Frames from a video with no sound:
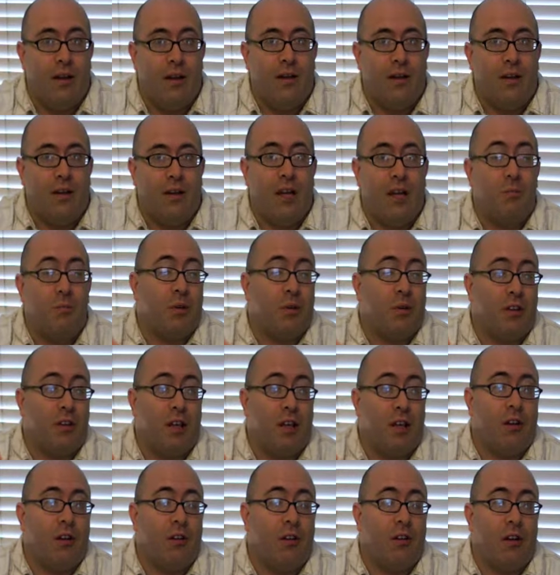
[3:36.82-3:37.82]
in
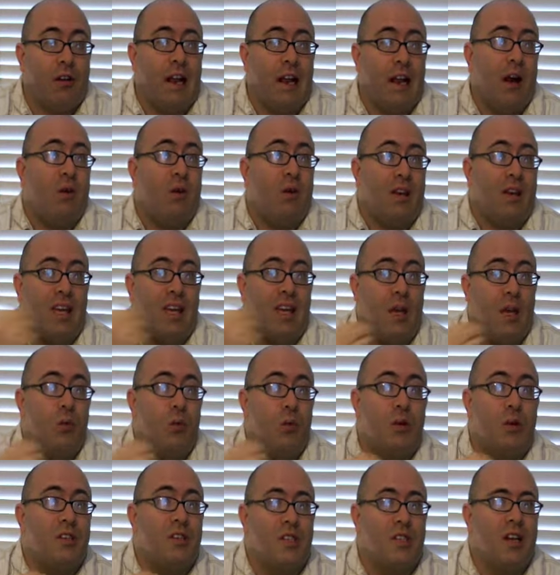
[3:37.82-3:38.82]
particular and how He
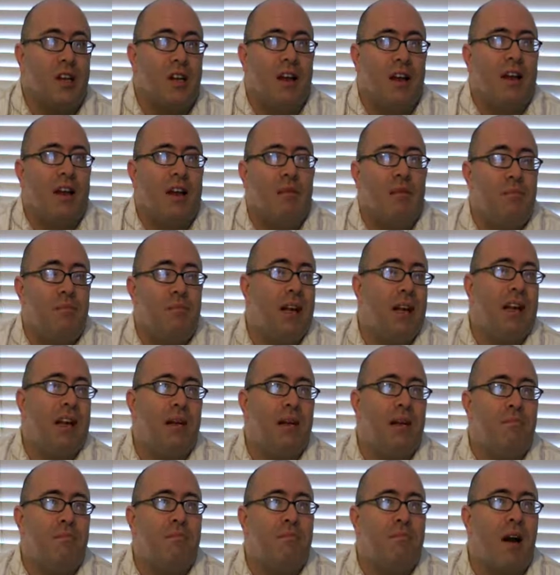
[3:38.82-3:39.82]
was
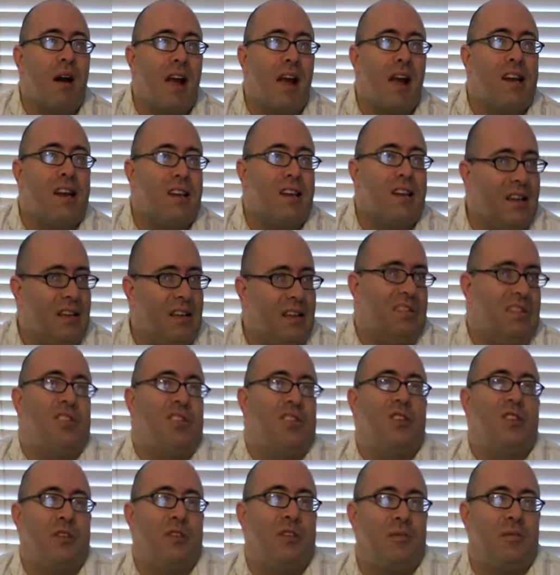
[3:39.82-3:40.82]
meeting my
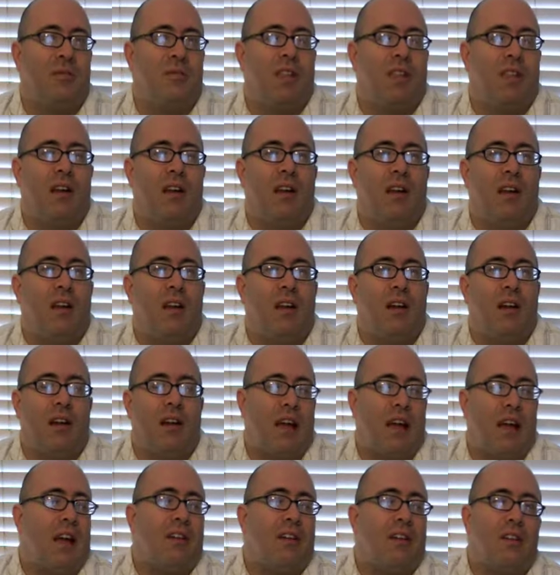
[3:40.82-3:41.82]
needs. It
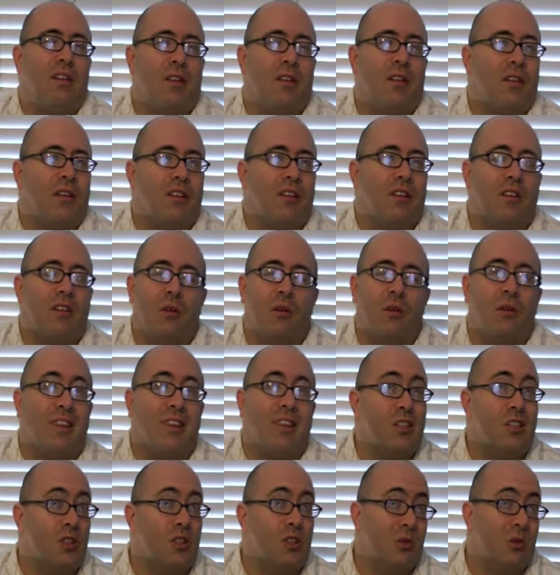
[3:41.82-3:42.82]
had nothing to do with
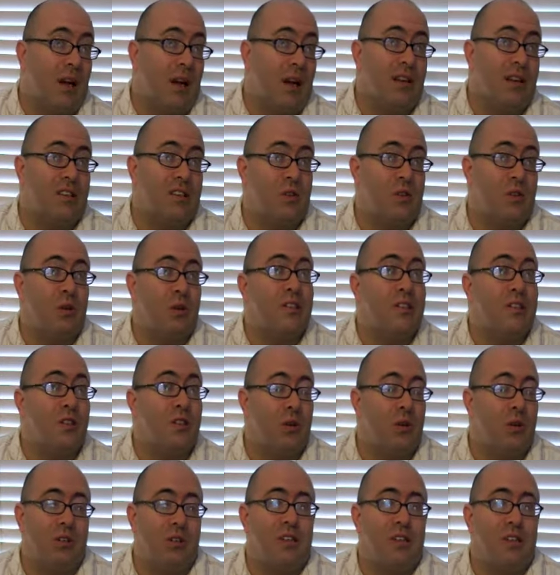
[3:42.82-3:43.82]
His greatness or His
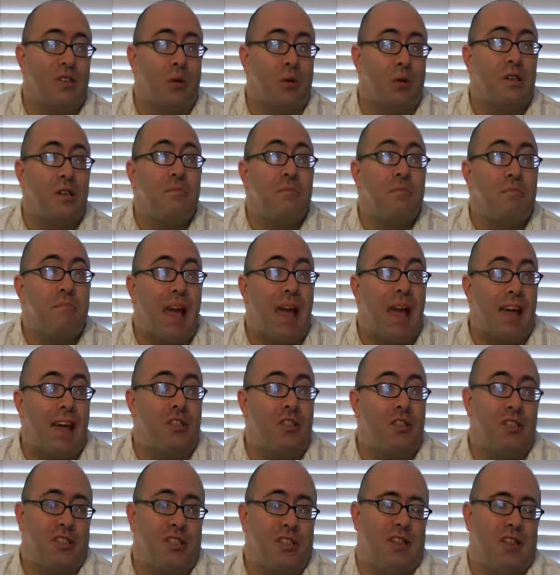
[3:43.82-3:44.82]
goodness or His
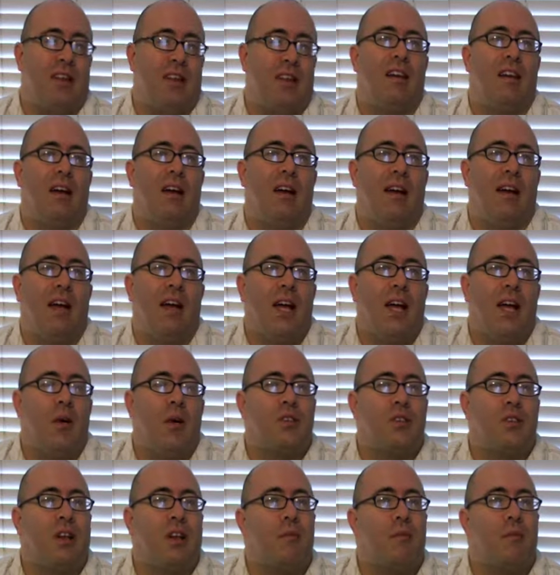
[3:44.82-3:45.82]
majesty. It
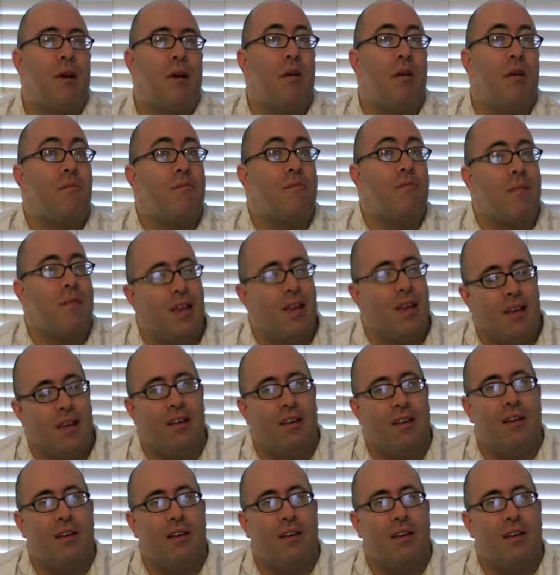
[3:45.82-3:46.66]
was all about me.